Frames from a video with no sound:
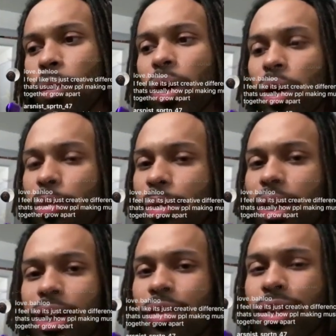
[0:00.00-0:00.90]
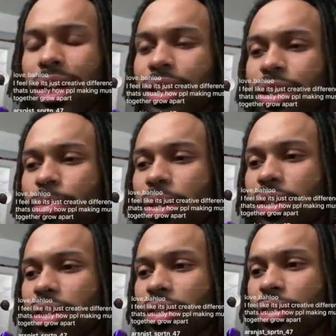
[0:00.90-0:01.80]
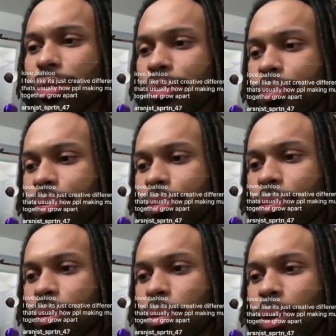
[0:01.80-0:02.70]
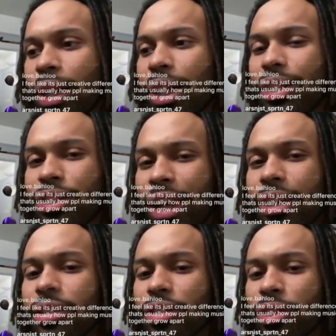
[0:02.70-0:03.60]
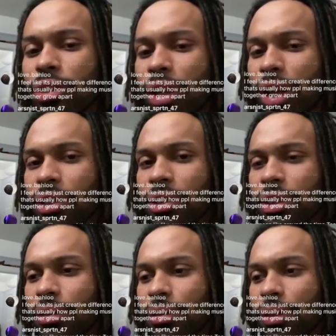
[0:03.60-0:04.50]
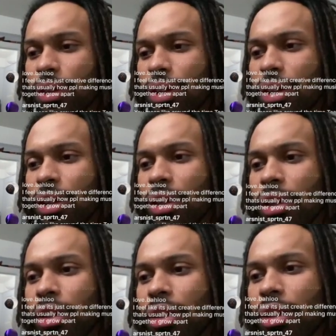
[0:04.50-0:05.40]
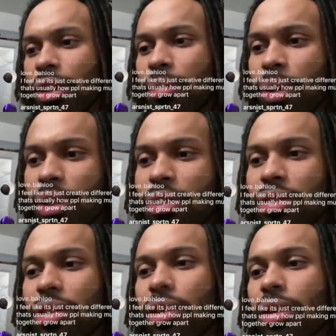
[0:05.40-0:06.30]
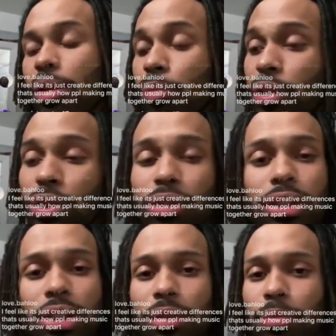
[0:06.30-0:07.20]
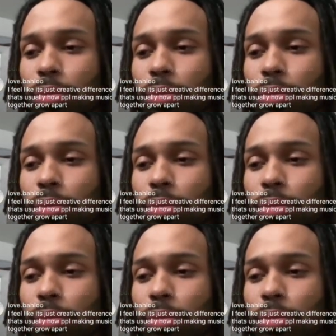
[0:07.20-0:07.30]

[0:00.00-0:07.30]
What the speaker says: what hurt me, I never got to express this, but I internalized it. He made the song, produced,